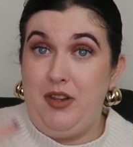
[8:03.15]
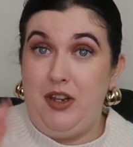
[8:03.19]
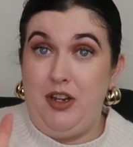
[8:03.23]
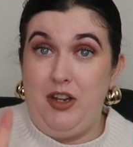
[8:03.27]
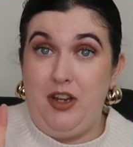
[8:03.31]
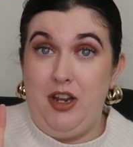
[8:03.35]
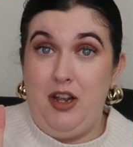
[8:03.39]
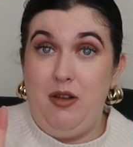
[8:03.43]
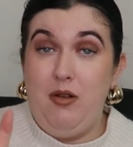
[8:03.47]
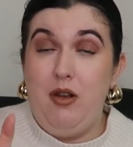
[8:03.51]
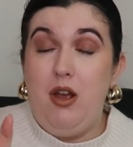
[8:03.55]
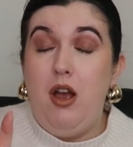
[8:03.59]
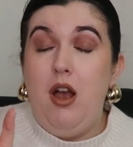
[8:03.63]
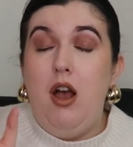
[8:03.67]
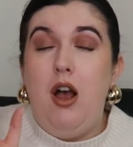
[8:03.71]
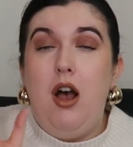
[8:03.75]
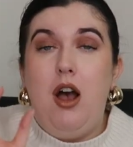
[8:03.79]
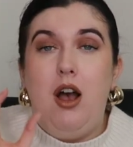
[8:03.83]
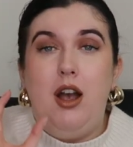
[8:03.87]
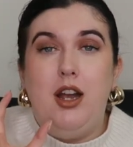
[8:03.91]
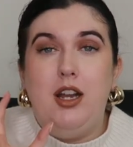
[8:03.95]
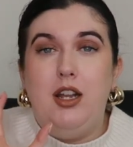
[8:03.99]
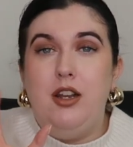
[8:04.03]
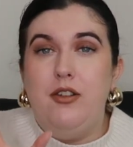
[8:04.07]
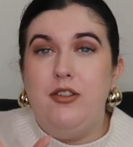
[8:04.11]
You know,
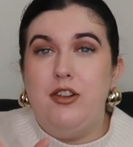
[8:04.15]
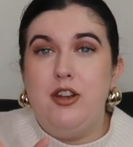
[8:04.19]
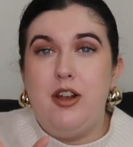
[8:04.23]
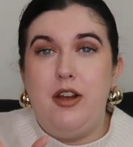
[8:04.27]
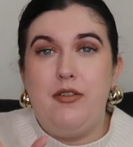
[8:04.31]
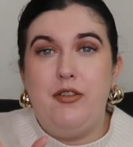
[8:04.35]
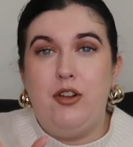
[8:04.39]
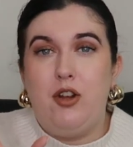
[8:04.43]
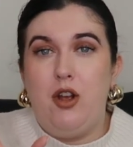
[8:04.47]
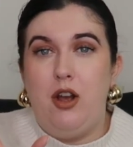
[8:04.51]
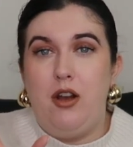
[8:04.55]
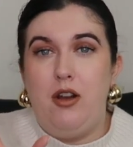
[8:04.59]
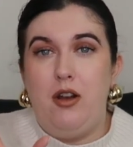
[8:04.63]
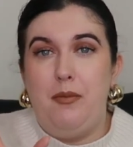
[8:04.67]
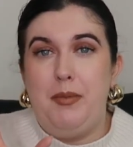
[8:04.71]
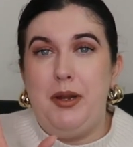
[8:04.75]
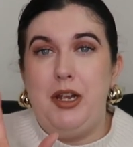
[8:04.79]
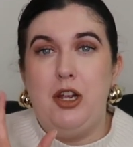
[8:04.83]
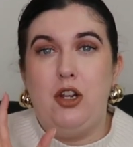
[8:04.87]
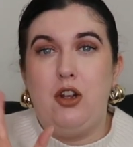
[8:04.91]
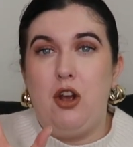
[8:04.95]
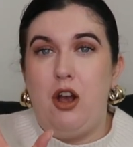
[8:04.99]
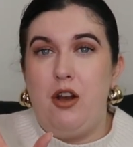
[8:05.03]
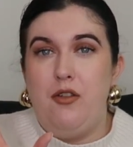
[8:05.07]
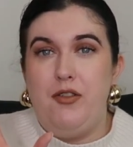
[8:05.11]
I'd love to have be
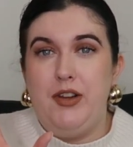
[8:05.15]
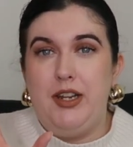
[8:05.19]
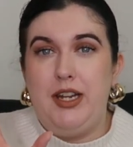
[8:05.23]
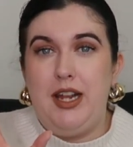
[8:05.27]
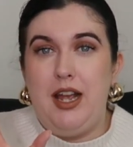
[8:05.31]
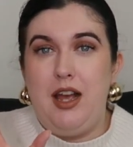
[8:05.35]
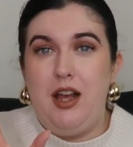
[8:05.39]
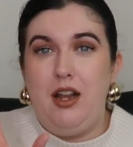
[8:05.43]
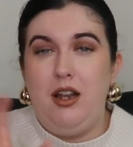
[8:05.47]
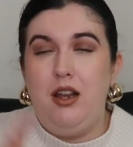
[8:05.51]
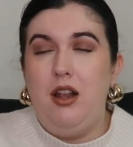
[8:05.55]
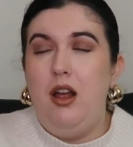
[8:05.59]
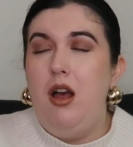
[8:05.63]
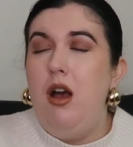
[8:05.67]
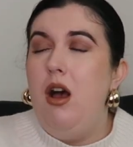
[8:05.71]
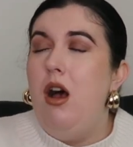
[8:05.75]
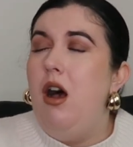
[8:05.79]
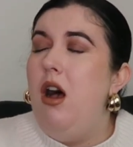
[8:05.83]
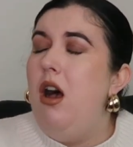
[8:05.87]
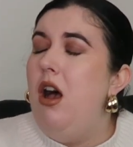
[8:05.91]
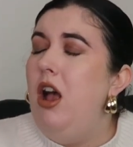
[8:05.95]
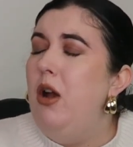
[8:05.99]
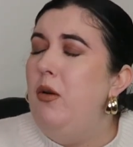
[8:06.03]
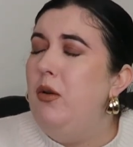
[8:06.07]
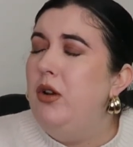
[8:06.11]
a coffee gal.
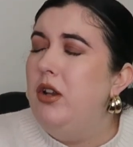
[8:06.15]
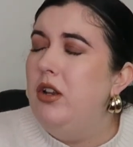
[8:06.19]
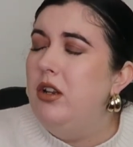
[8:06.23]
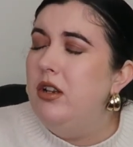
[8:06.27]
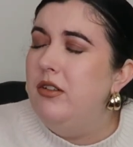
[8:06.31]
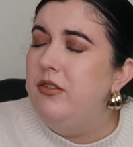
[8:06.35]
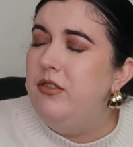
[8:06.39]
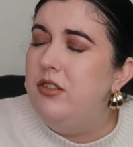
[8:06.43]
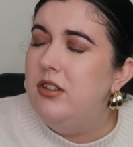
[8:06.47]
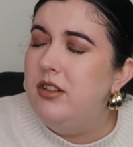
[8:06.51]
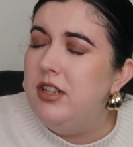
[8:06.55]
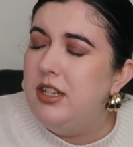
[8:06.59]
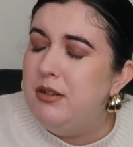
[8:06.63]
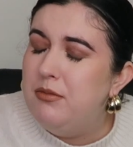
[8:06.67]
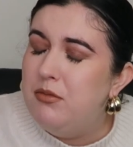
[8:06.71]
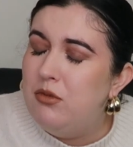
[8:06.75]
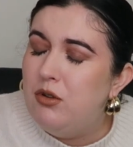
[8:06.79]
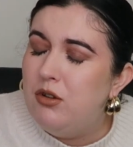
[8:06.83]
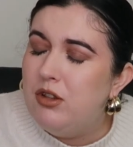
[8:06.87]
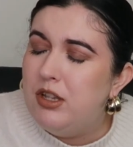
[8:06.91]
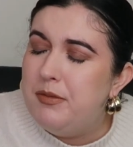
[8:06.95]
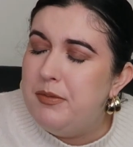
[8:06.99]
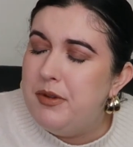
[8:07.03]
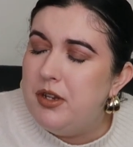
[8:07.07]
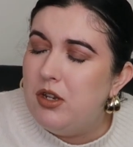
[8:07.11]
I would love nothing
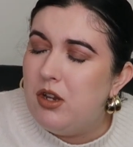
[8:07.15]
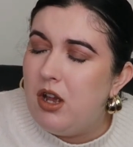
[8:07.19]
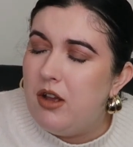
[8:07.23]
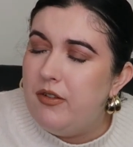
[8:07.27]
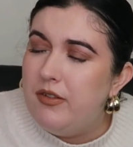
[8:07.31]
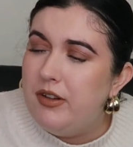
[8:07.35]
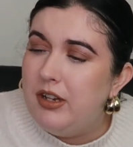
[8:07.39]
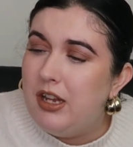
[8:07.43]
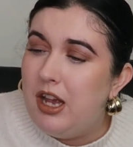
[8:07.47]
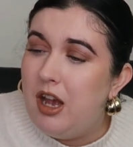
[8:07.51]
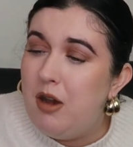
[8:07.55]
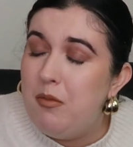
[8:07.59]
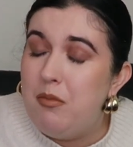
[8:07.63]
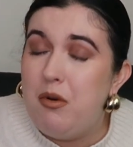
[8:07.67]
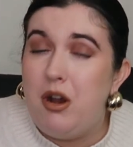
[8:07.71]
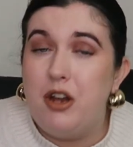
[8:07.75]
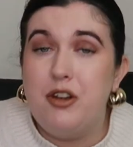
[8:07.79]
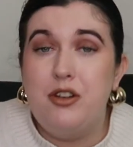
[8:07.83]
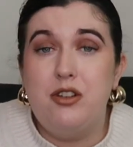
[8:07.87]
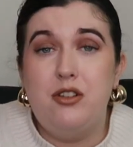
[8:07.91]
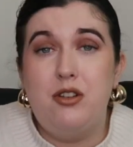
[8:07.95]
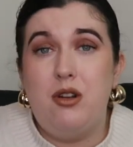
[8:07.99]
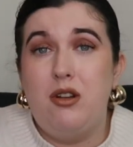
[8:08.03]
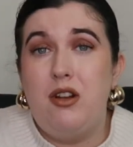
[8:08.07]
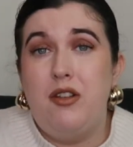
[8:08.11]
more than to be a coffee gal, but I
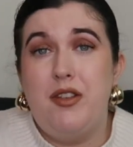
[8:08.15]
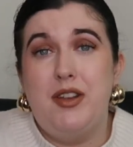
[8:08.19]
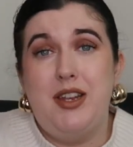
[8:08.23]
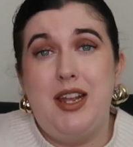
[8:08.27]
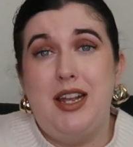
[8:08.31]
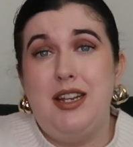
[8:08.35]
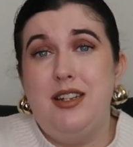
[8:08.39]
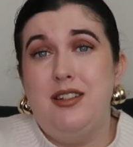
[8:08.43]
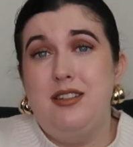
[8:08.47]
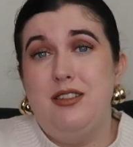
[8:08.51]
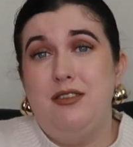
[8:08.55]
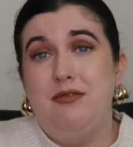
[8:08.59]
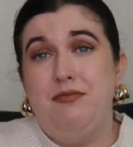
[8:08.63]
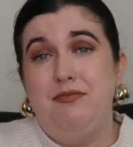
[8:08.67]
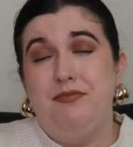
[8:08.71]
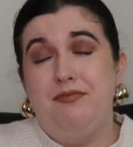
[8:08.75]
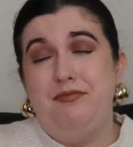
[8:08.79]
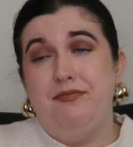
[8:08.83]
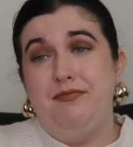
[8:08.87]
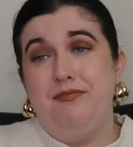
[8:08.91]
just don't like the taste.